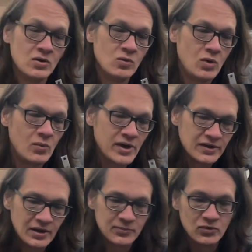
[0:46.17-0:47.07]
What we
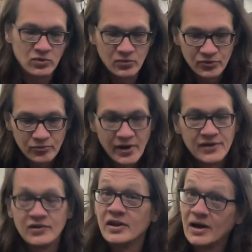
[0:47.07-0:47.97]
ended up doing was
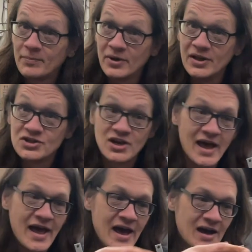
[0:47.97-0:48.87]
raising it up 1.5 inches
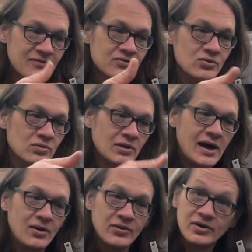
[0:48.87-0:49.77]
to
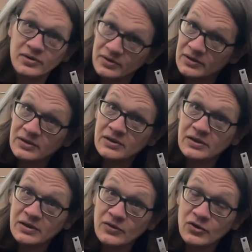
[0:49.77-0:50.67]
allow
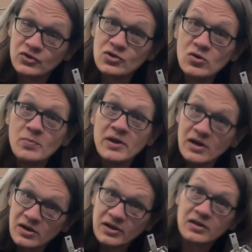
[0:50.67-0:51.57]
the tube
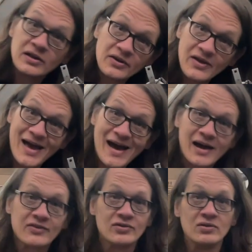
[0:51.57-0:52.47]
here to clear the
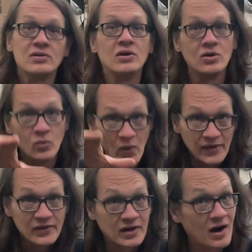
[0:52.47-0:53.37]
axle when
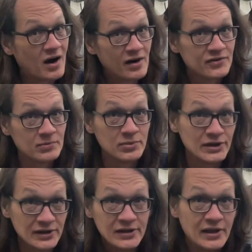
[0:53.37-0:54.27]
the car is
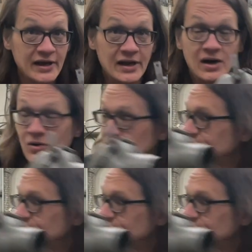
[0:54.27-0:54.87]
completely laid out.